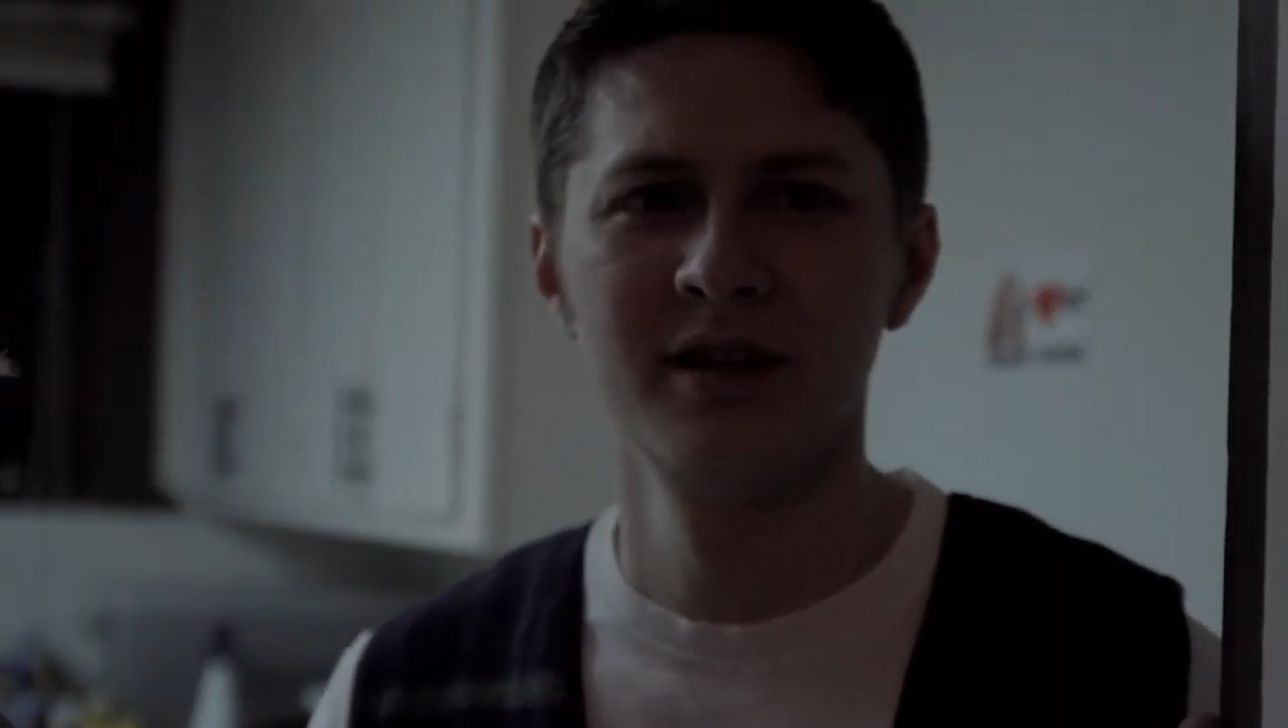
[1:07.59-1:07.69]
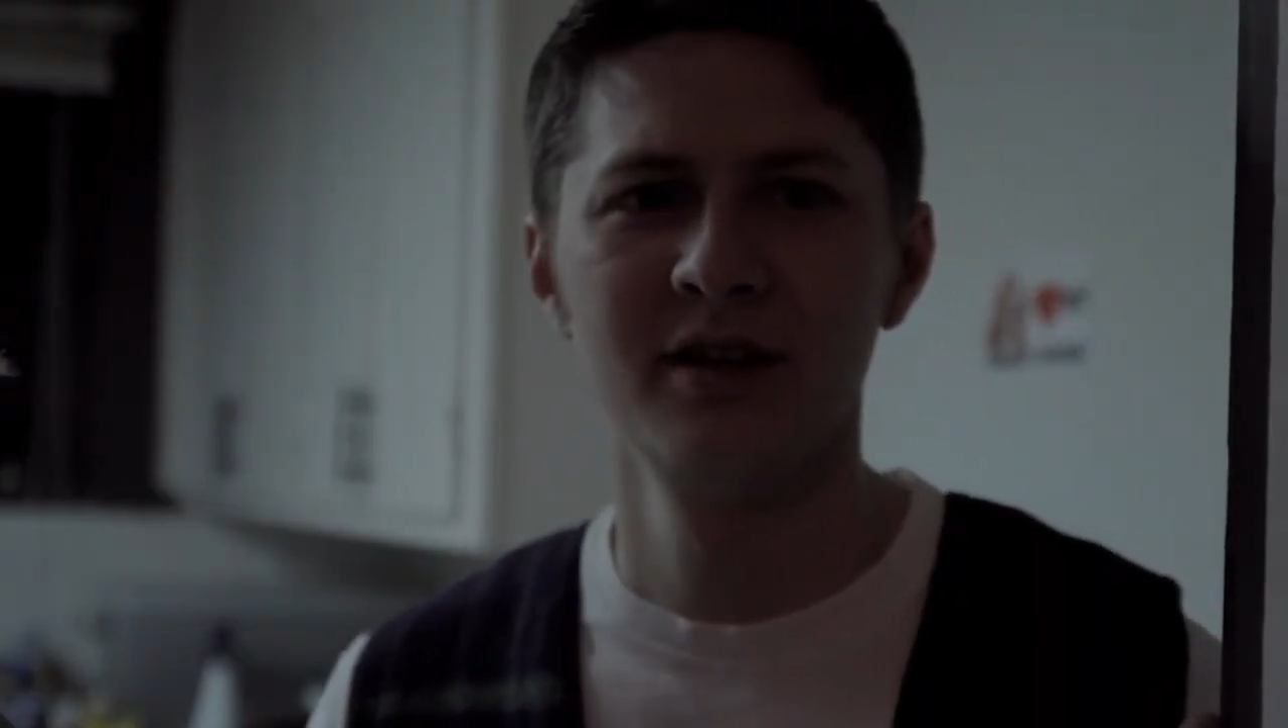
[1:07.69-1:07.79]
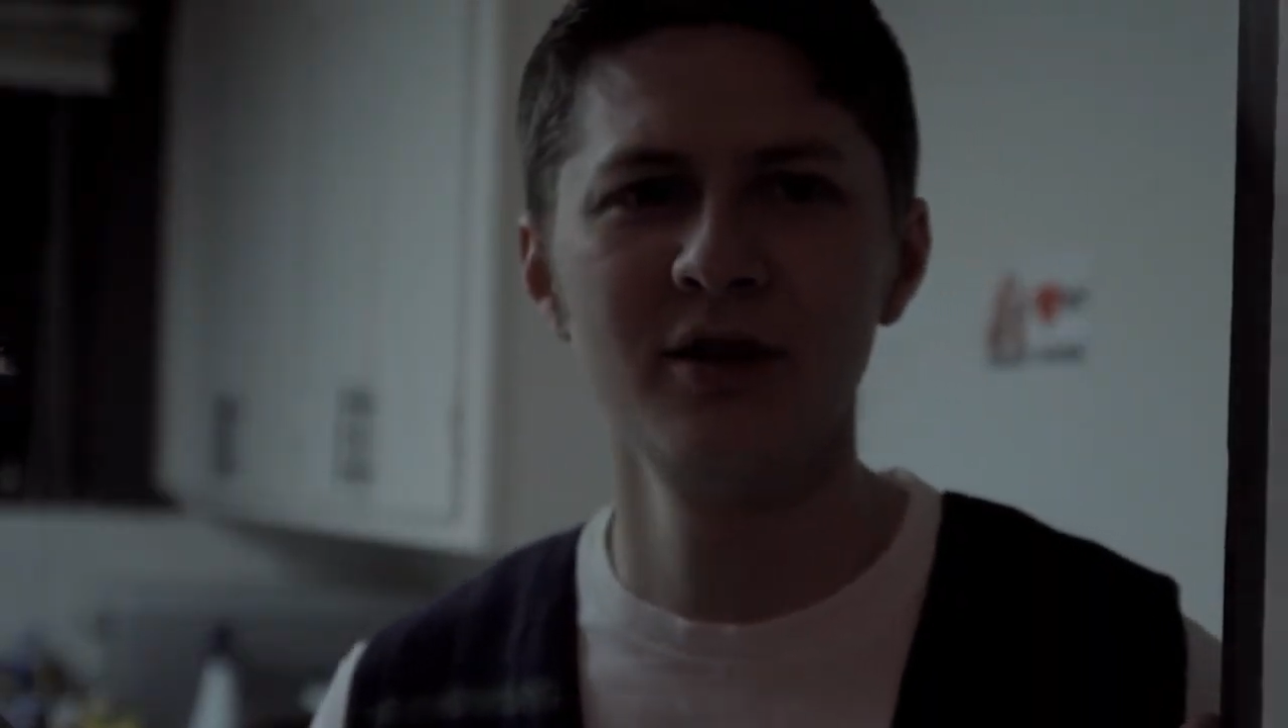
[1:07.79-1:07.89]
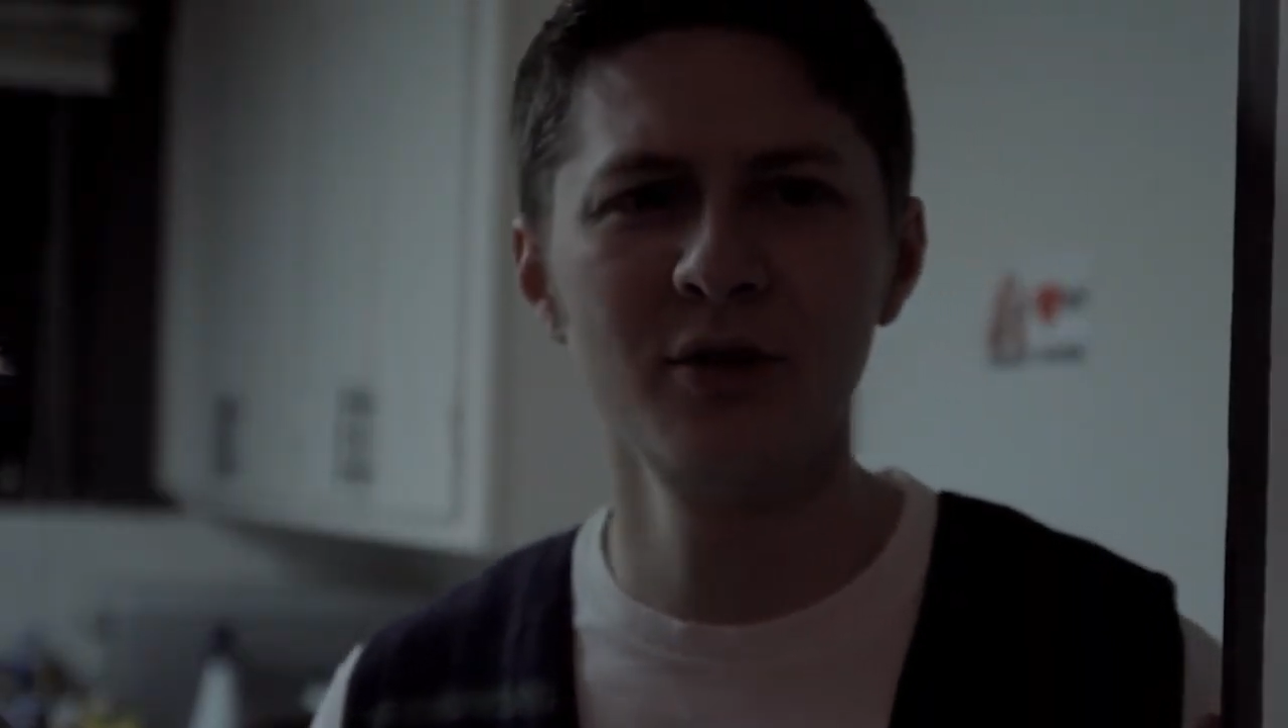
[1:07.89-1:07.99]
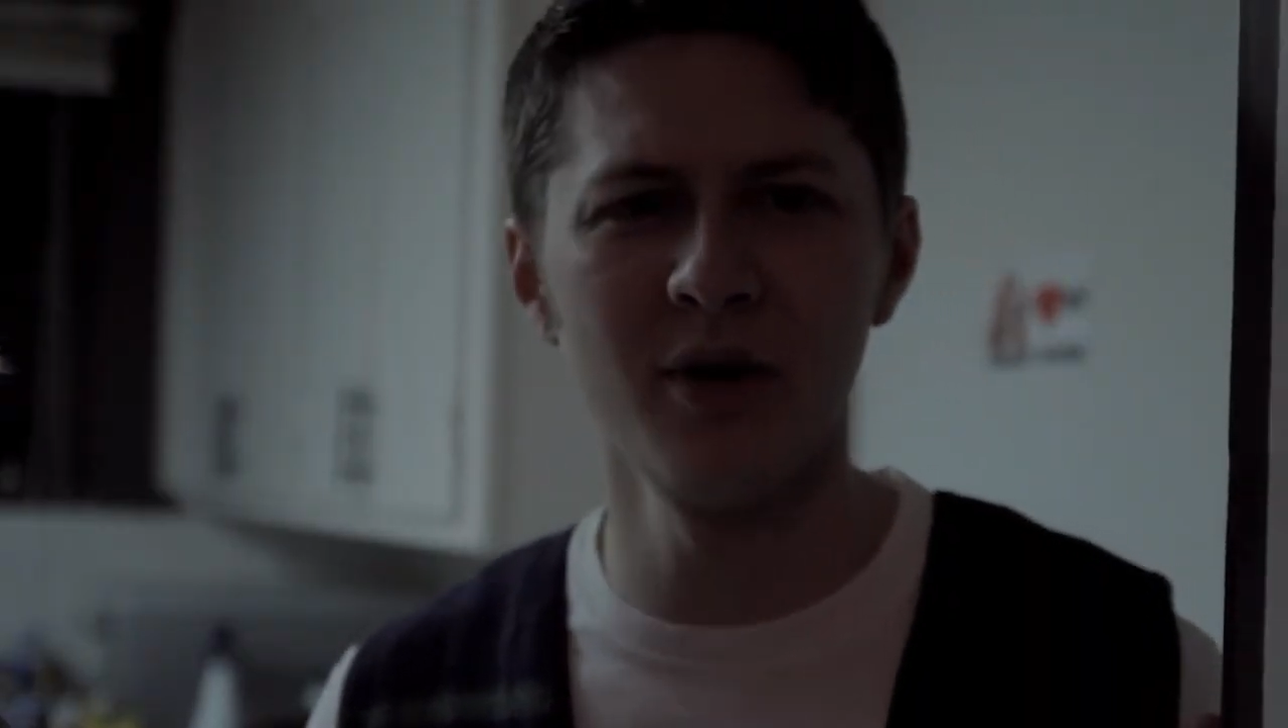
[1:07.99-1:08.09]

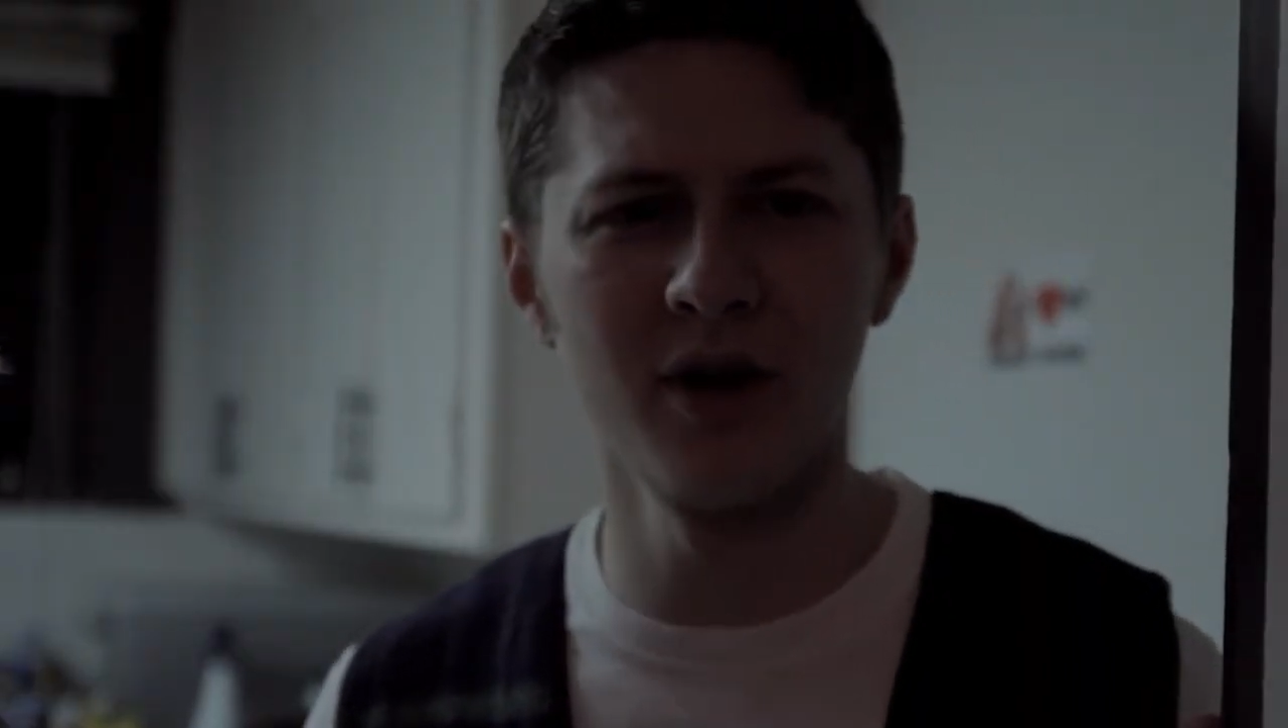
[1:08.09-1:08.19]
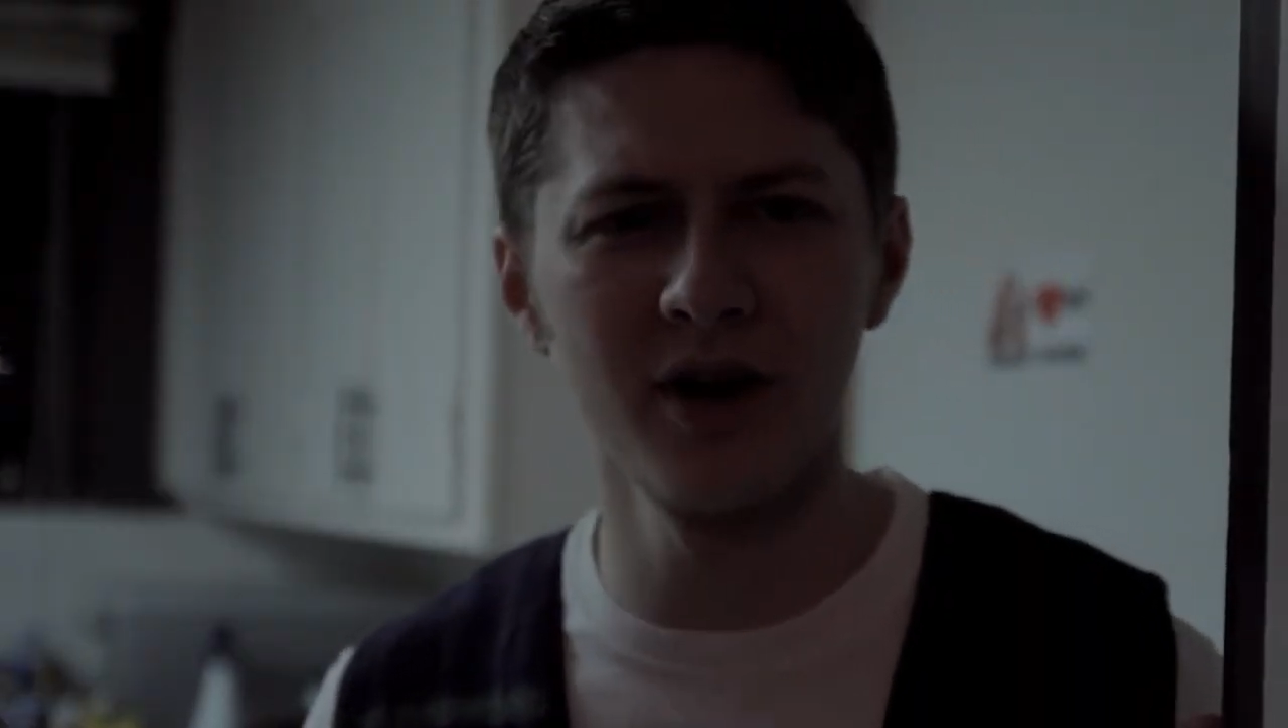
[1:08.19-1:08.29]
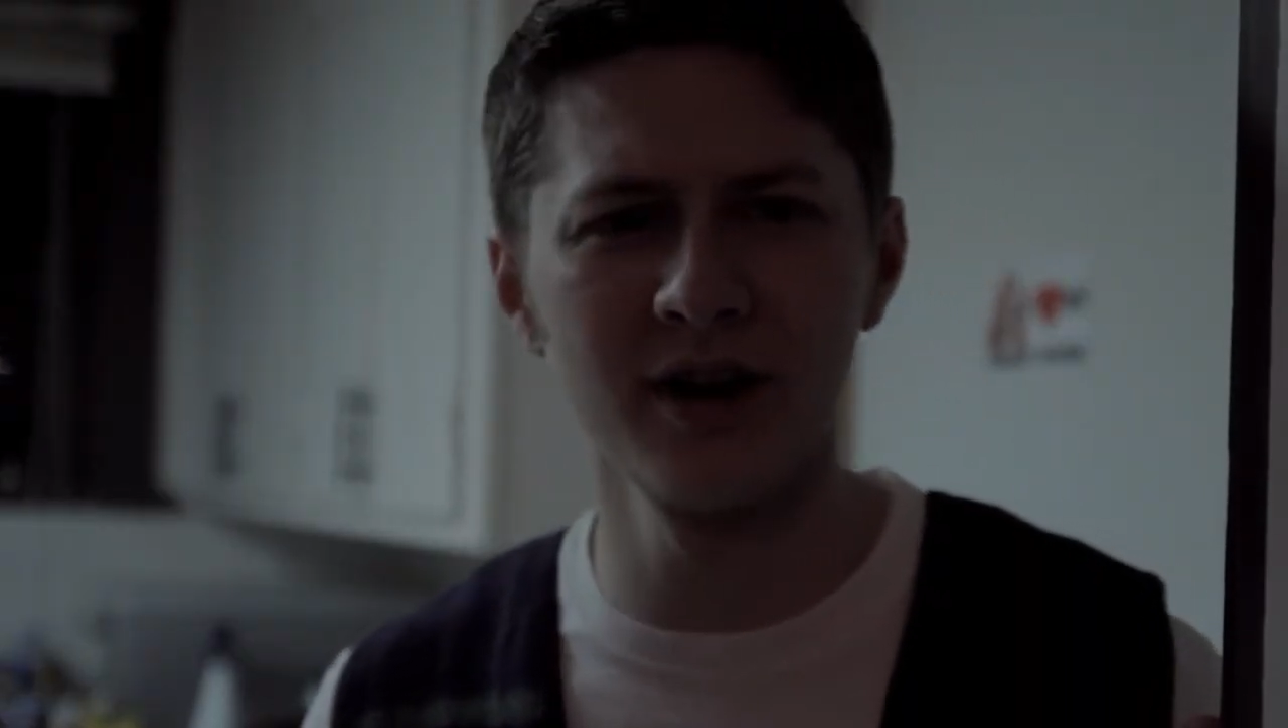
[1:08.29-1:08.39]
Who are